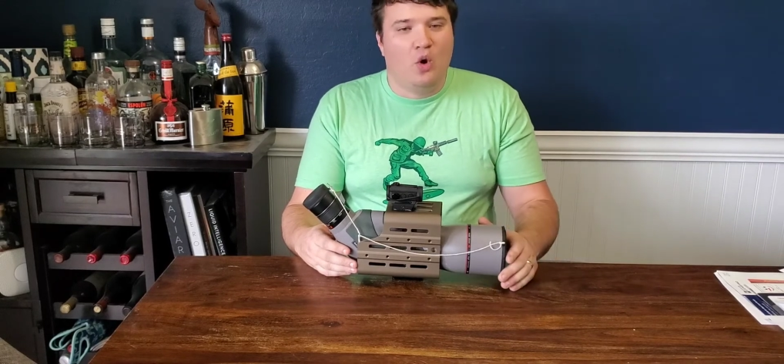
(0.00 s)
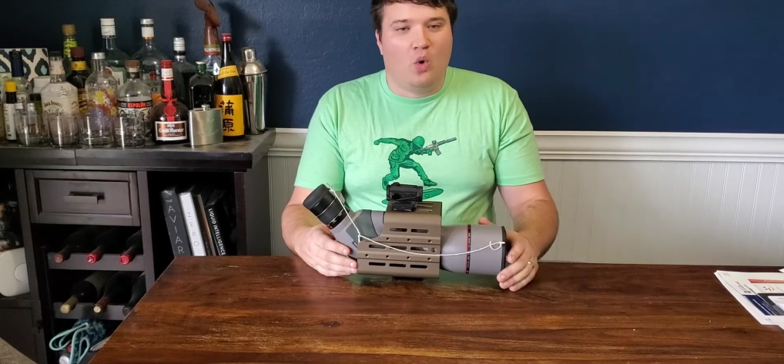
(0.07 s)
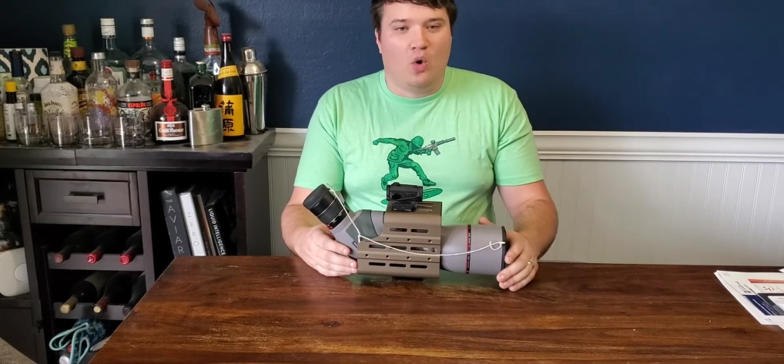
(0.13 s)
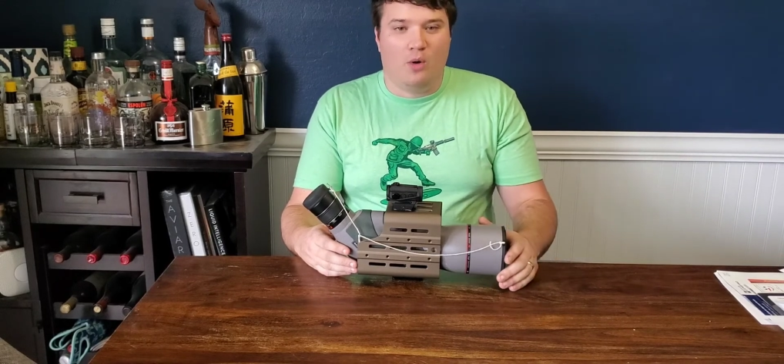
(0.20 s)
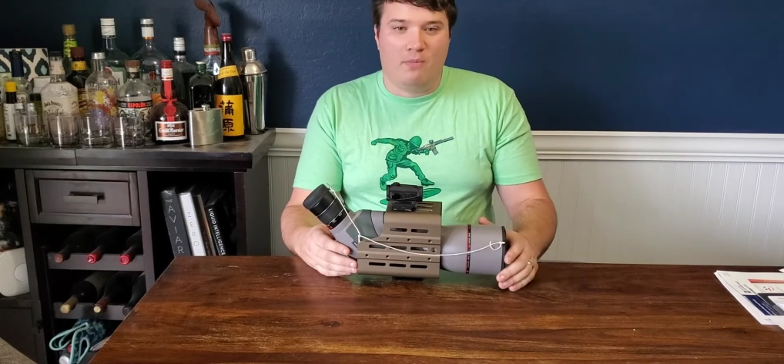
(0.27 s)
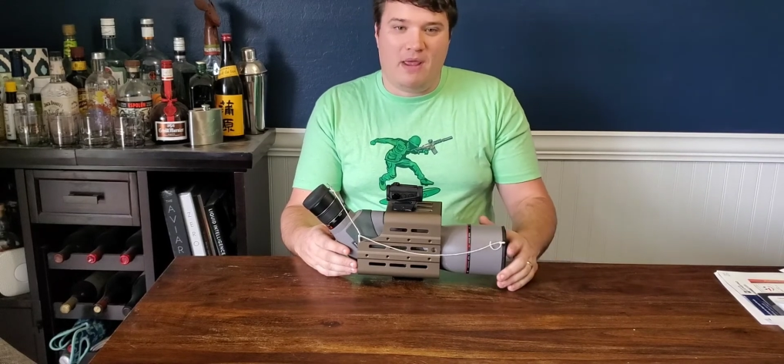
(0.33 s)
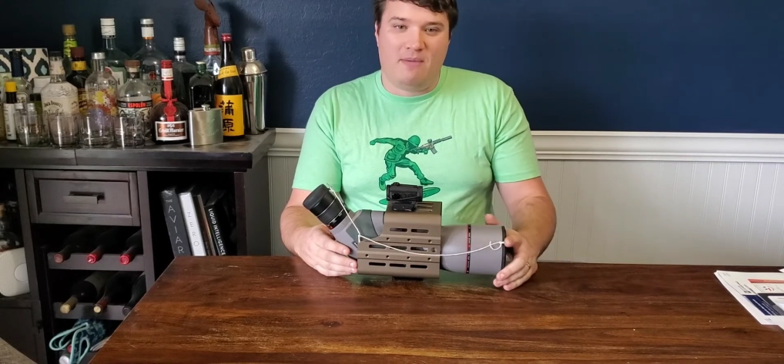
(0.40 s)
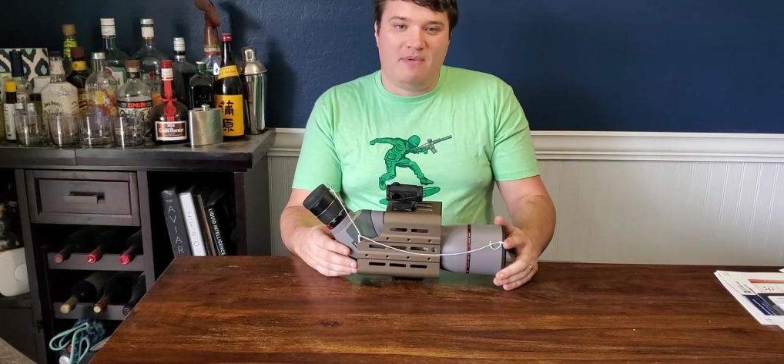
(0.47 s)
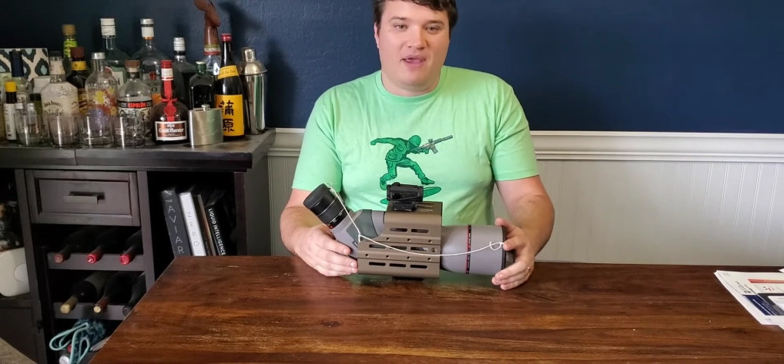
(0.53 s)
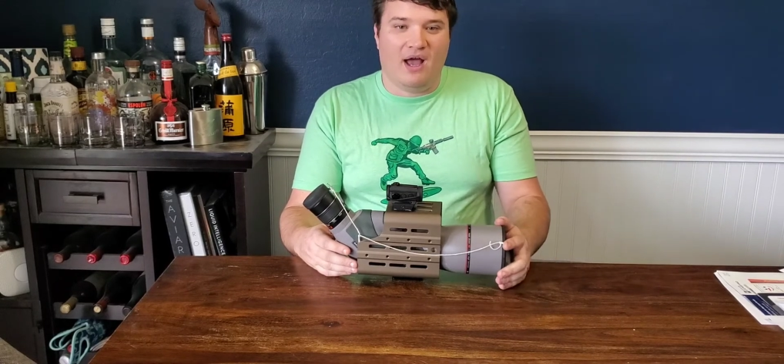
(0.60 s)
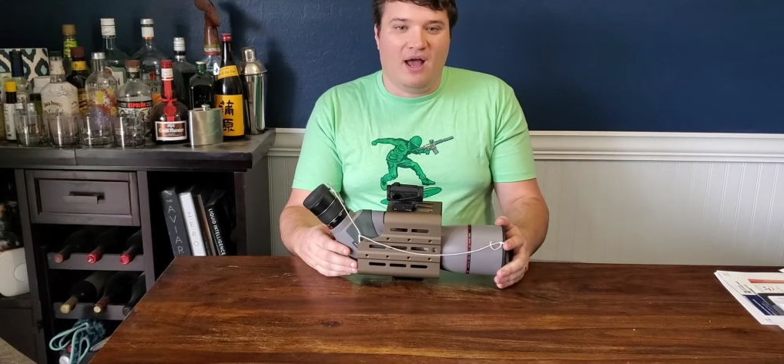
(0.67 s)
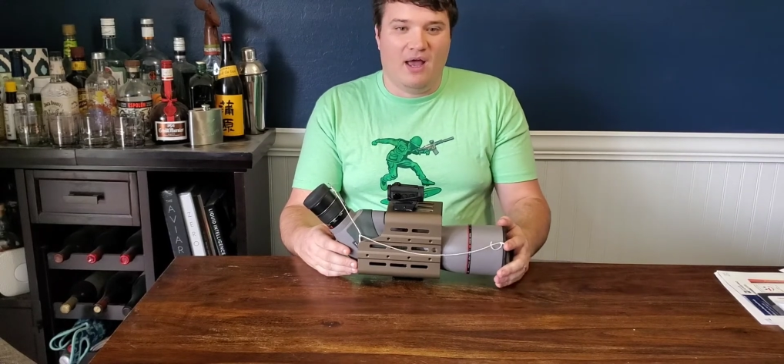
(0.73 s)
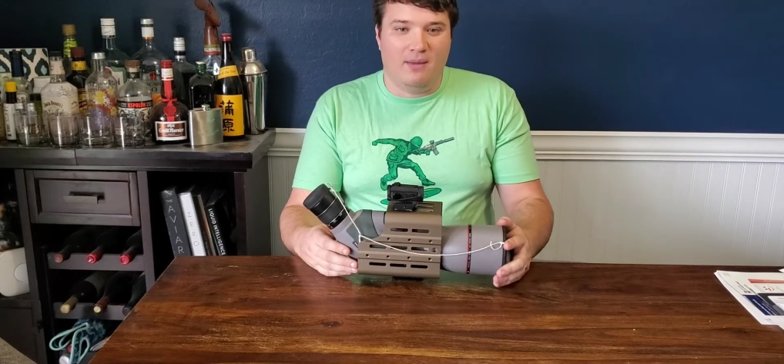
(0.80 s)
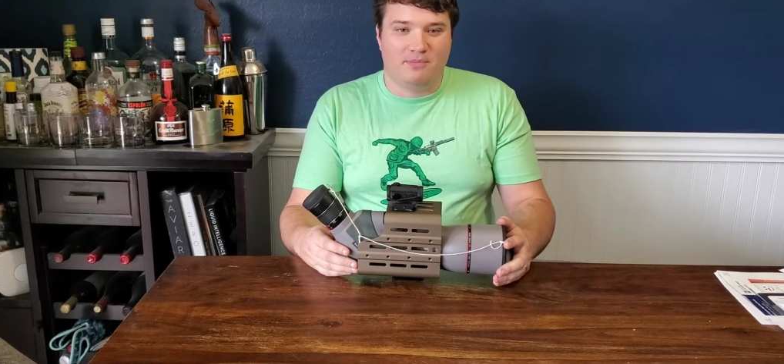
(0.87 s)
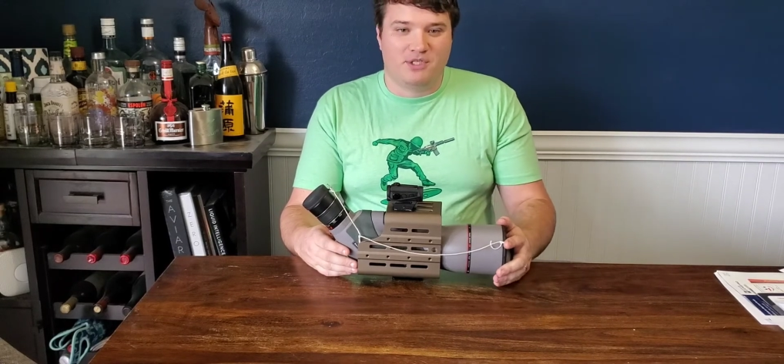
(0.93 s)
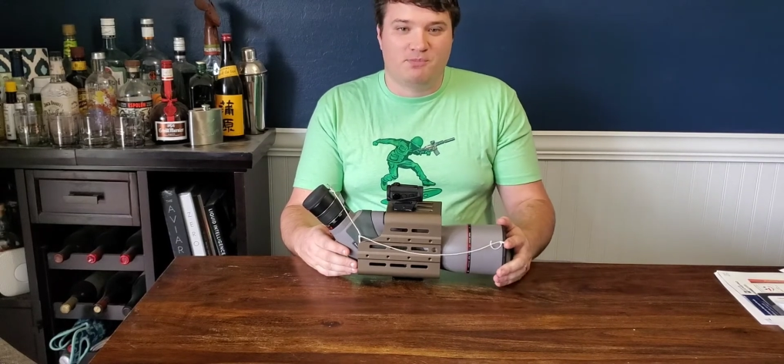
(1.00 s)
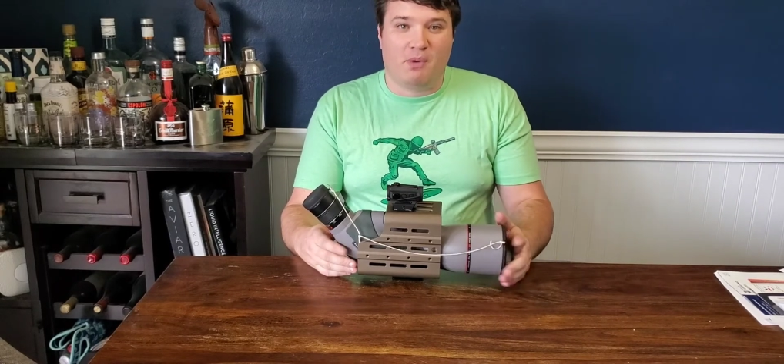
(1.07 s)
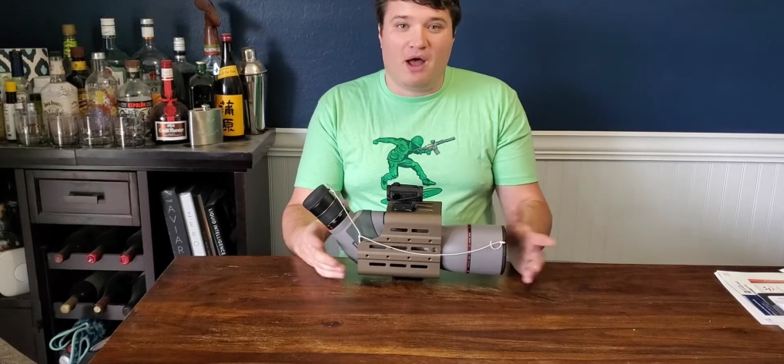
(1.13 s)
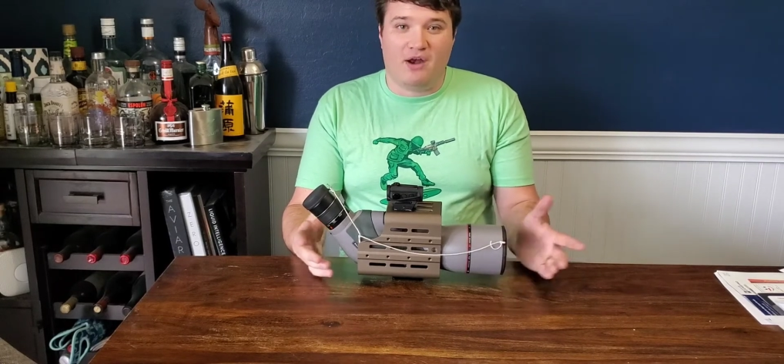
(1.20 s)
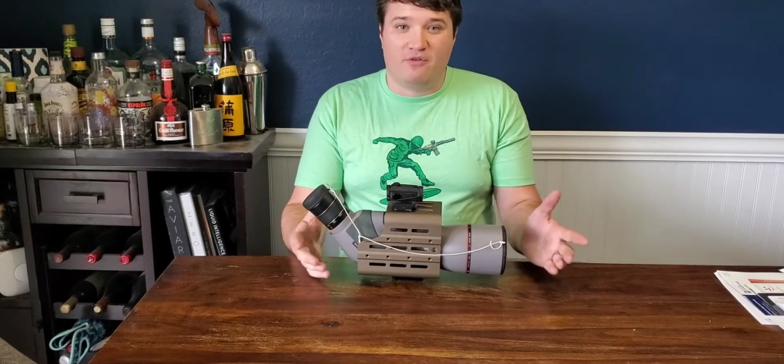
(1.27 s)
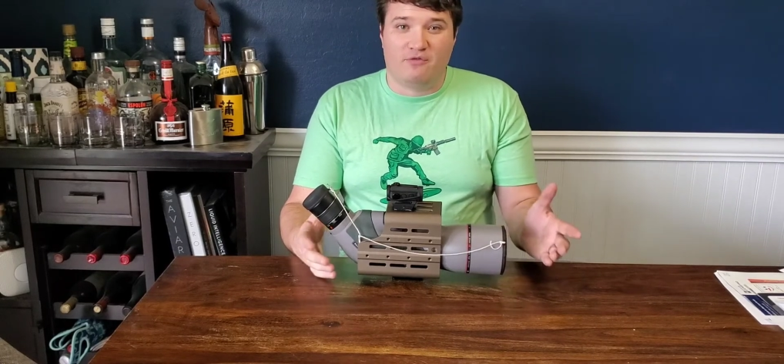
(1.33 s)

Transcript: or maybe I'm spotting